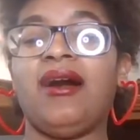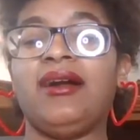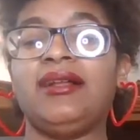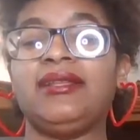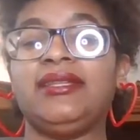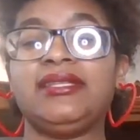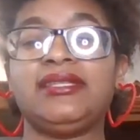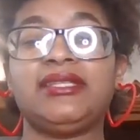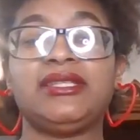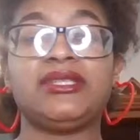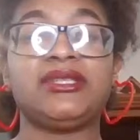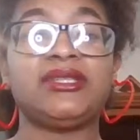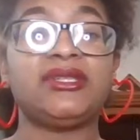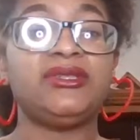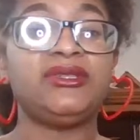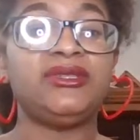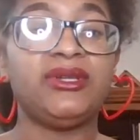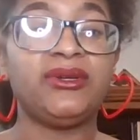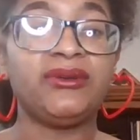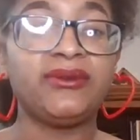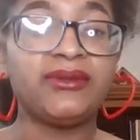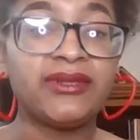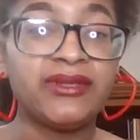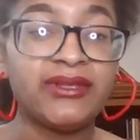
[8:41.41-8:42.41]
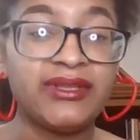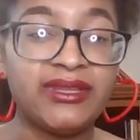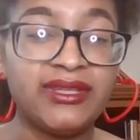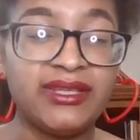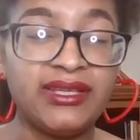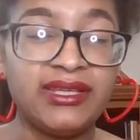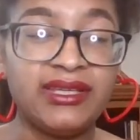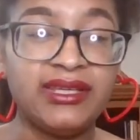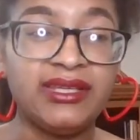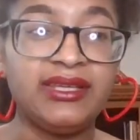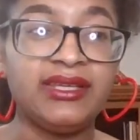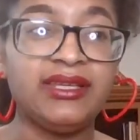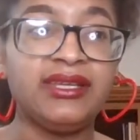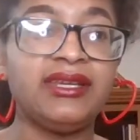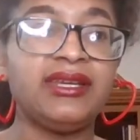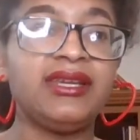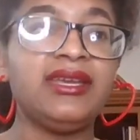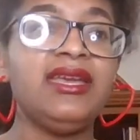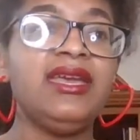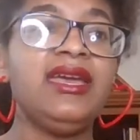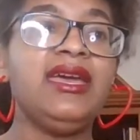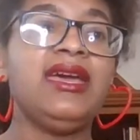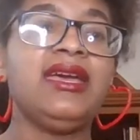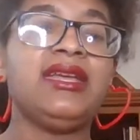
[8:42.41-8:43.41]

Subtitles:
This is a donor thing.